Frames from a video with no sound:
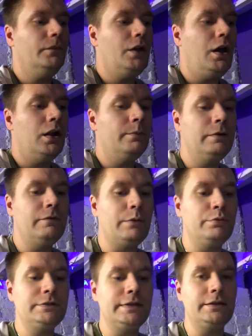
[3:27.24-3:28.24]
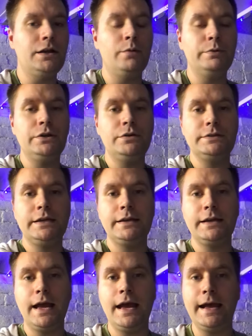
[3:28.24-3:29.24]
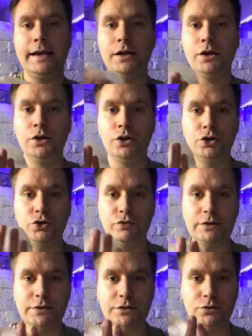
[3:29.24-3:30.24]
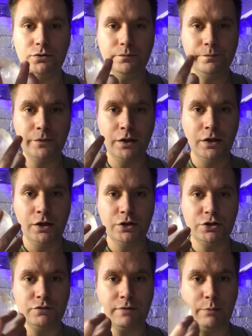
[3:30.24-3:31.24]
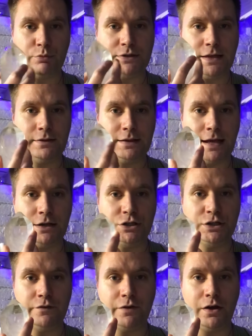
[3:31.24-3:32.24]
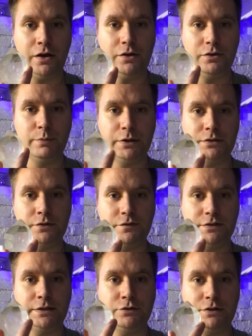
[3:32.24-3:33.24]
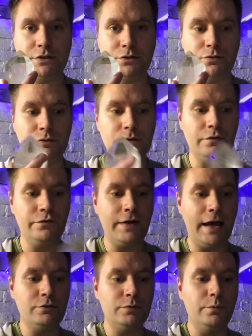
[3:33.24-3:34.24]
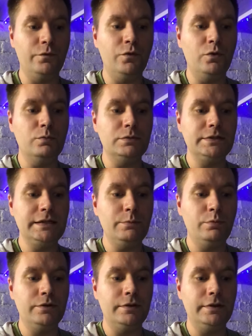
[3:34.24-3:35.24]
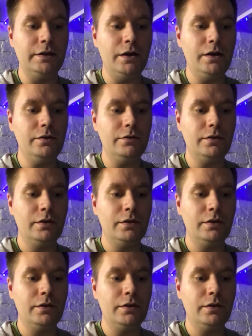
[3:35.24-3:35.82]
I'll be using a crystal to represent the energy of earth, because obviously crystals are found and formed deep within the earth.